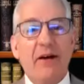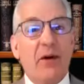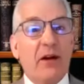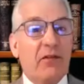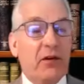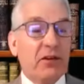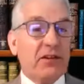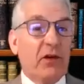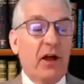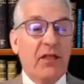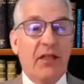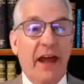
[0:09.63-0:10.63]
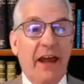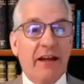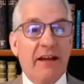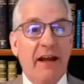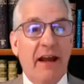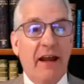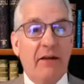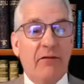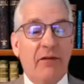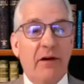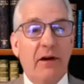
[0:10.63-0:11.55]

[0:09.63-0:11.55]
I want to first of all thank you, Tanae,